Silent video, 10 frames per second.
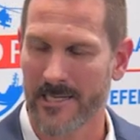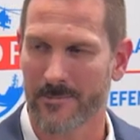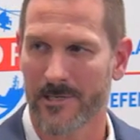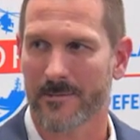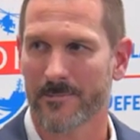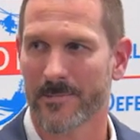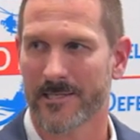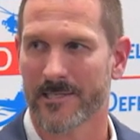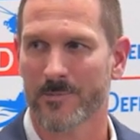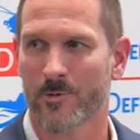keep up
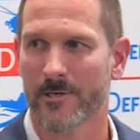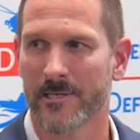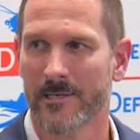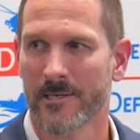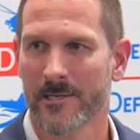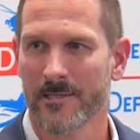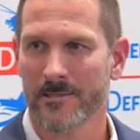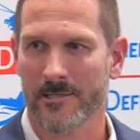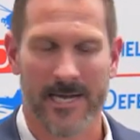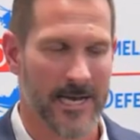at this point.
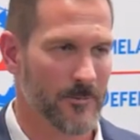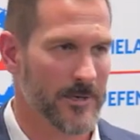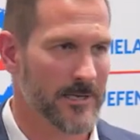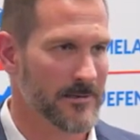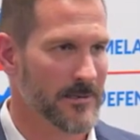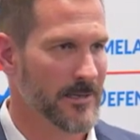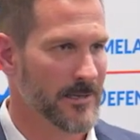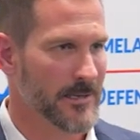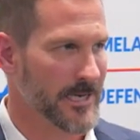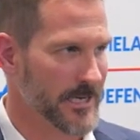So how
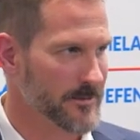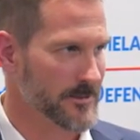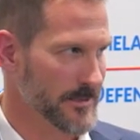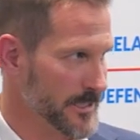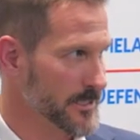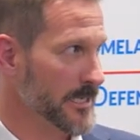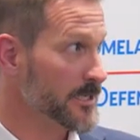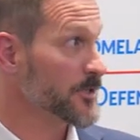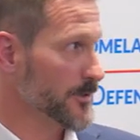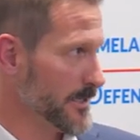does
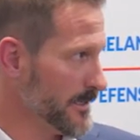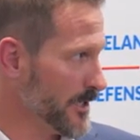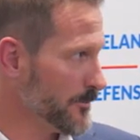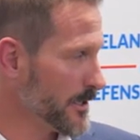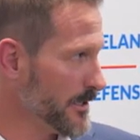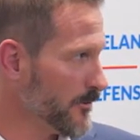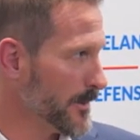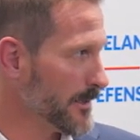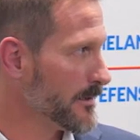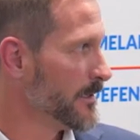industry help the
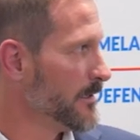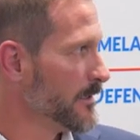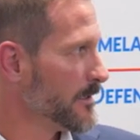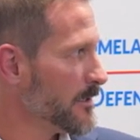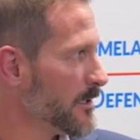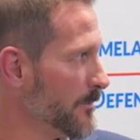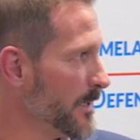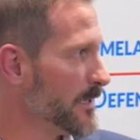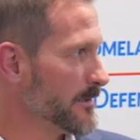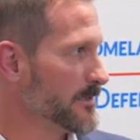government come
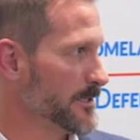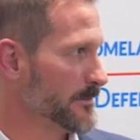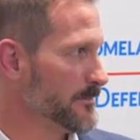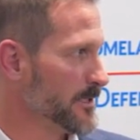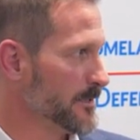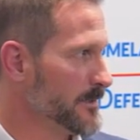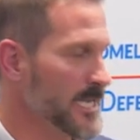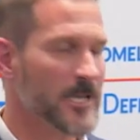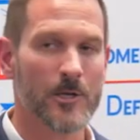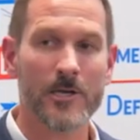in to
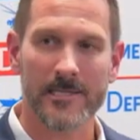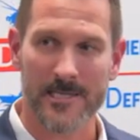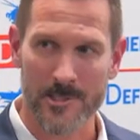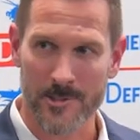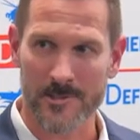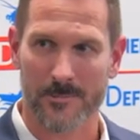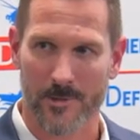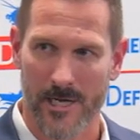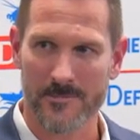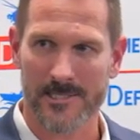take a look at the issues, the
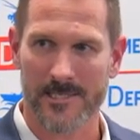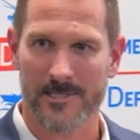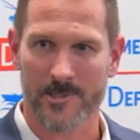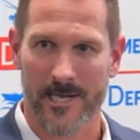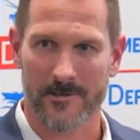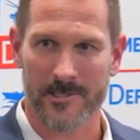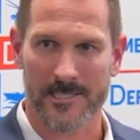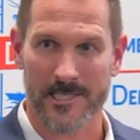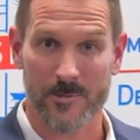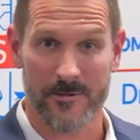problem sets, the
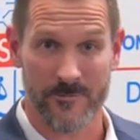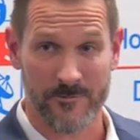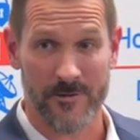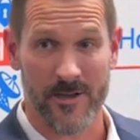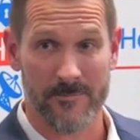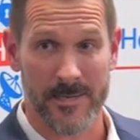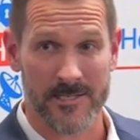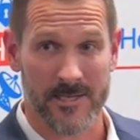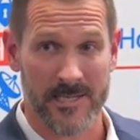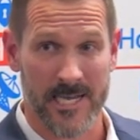challenges? Let's spend 55 minutes on